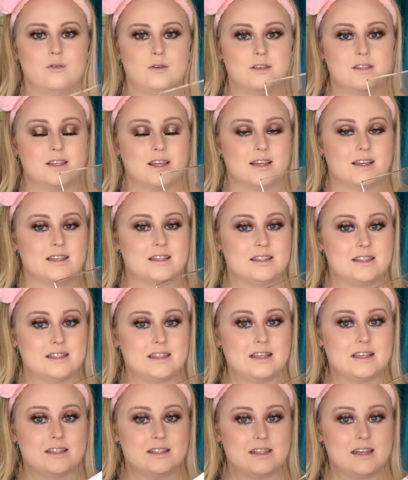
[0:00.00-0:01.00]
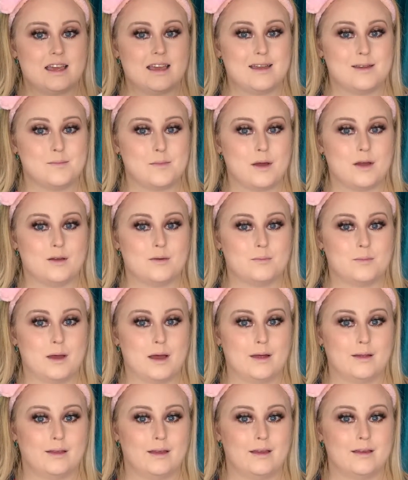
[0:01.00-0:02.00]
it's like a £68
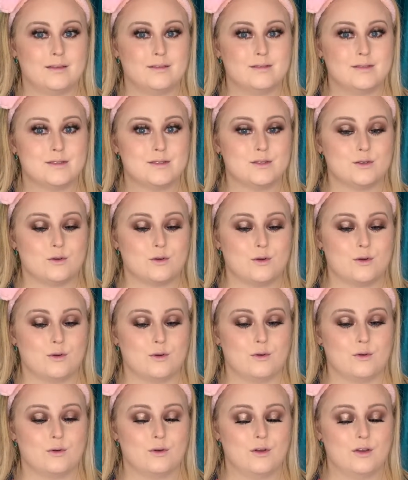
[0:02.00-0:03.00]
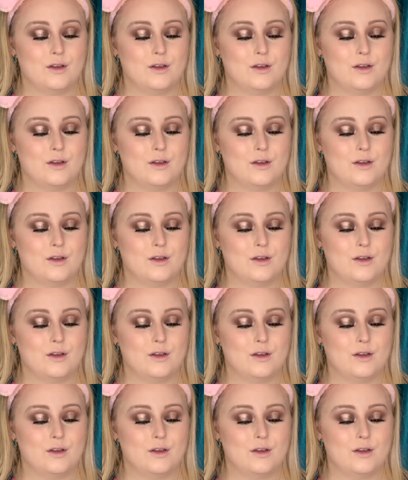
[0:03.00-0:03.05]
palette, so